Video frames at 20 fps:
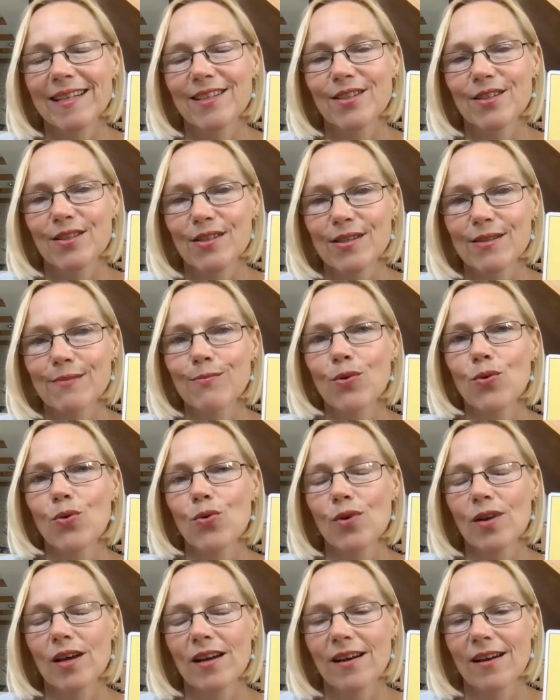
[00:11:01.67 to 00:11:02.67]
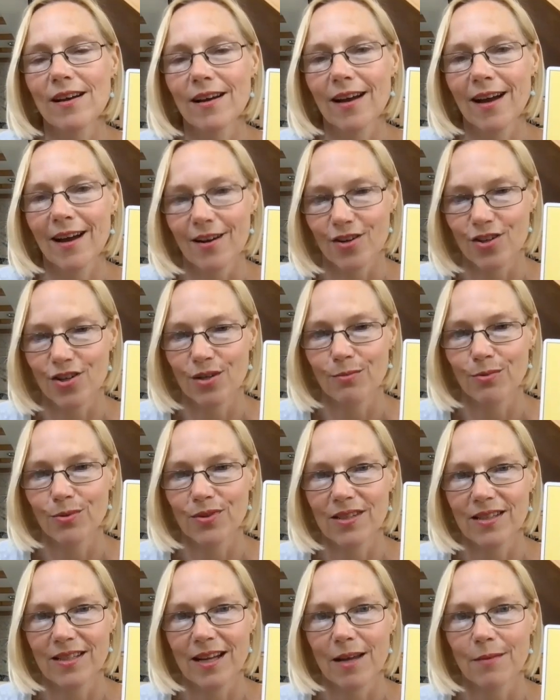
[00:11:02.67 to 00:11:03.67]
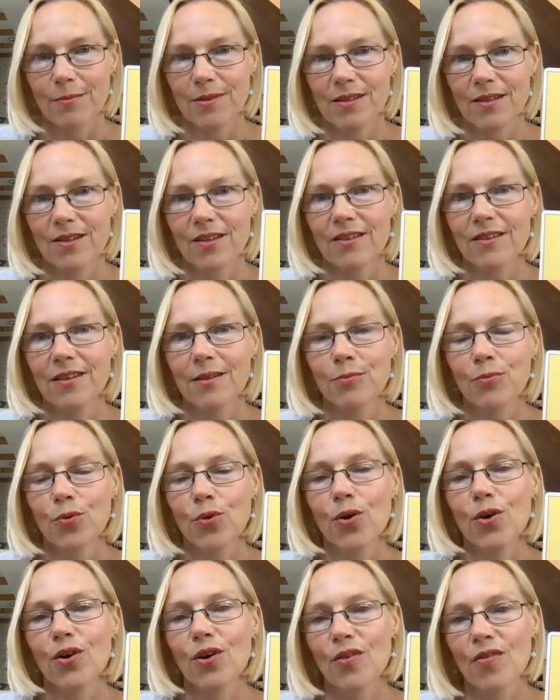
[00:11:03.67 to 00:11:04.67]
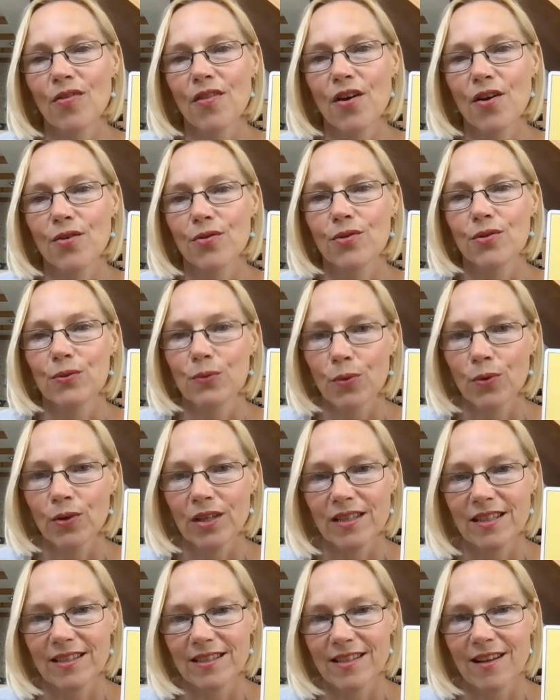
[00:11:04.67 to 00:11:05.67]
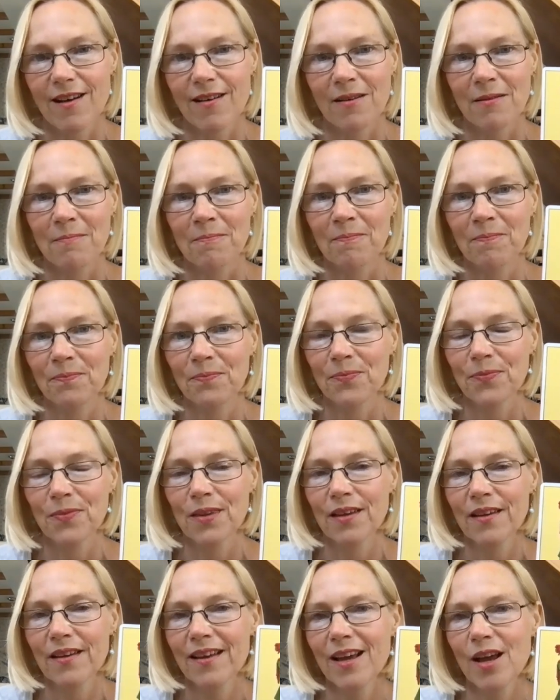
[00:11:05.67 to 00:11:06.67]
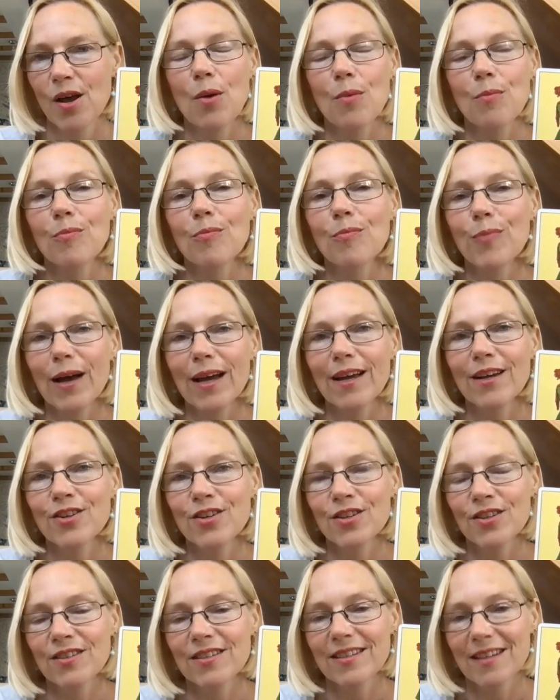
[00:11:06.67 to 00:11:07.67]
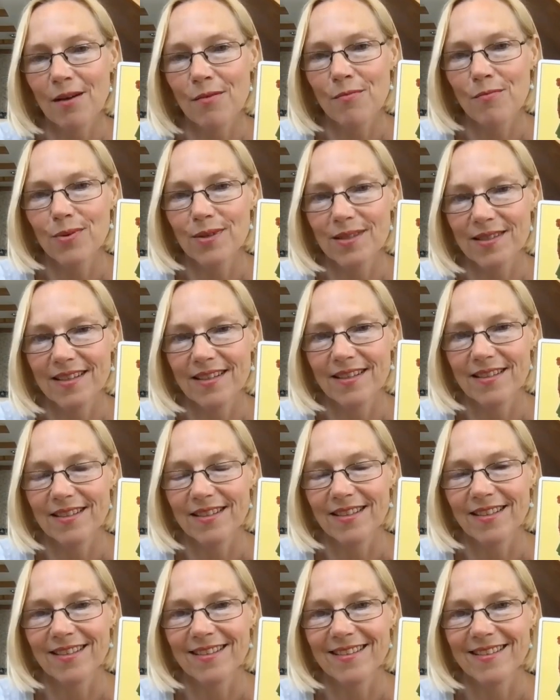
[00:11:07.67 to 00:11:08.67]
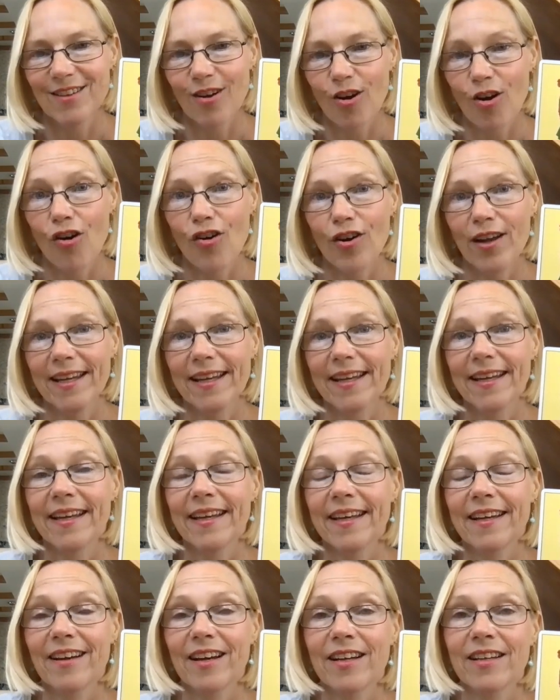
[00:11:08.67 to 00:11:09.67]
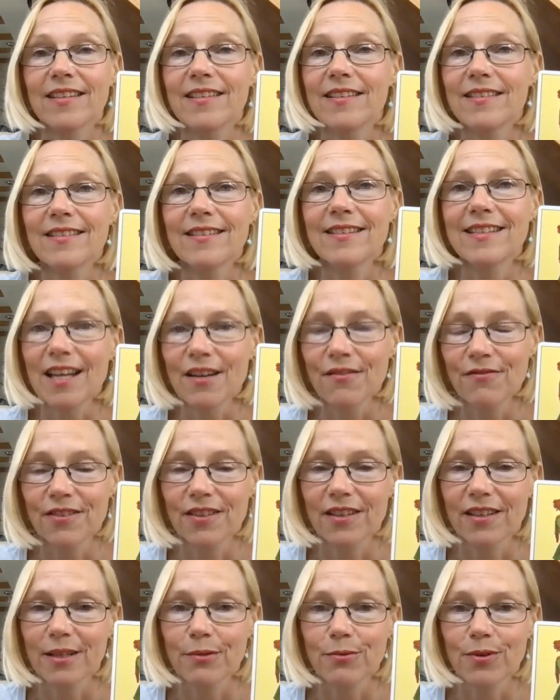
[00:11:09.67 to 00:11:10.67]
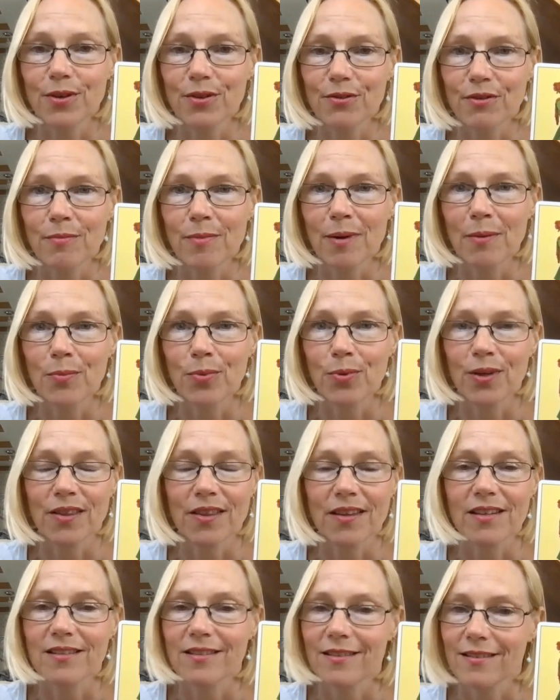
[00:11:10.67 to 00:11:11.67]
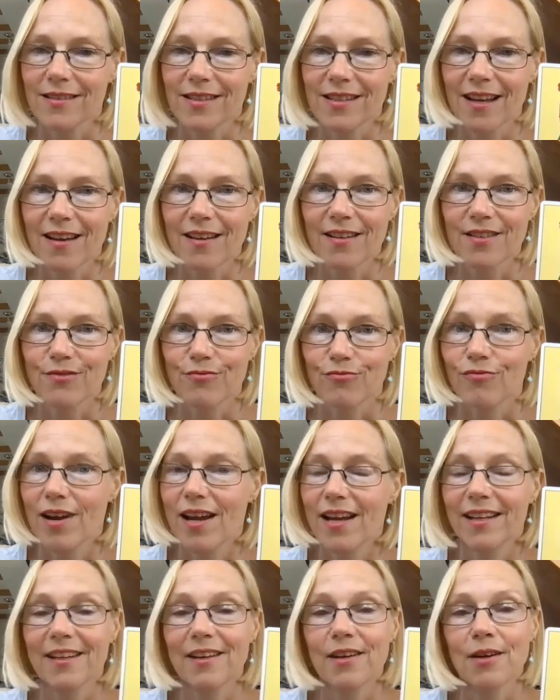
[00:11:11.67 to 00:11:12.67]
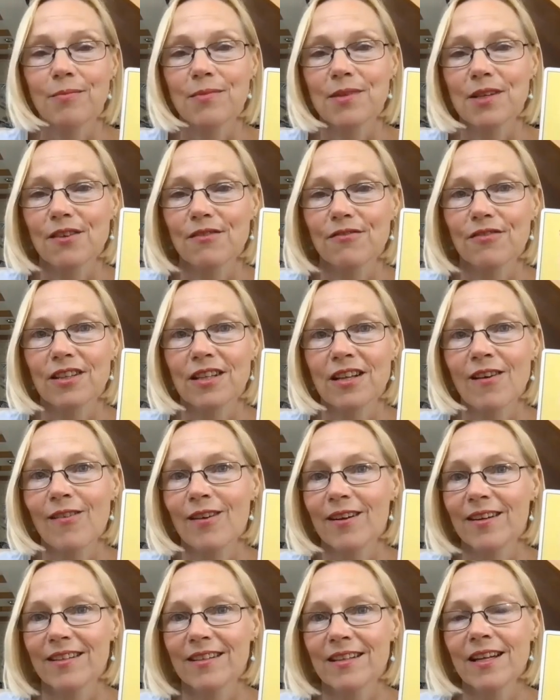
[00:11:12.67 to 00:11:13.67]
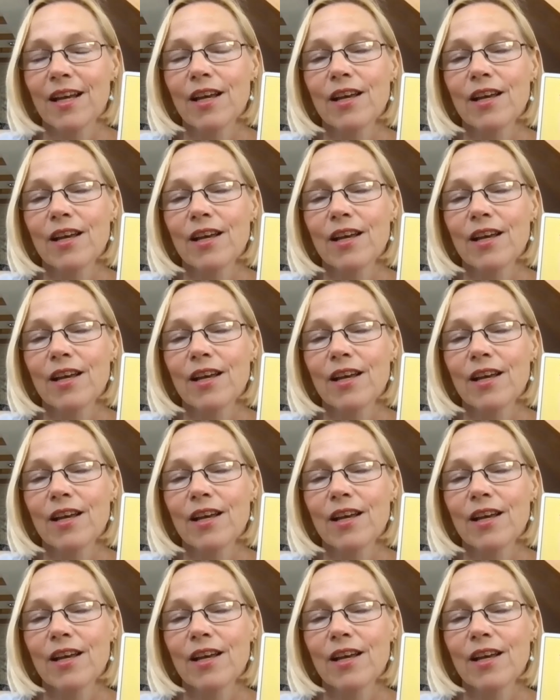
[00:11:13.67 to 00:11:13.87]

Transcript: into smaller actionable steps so that you can work on those one at a time. Patience and persistence are key here, and it's definitely worth remembering that success rarely comes overnight.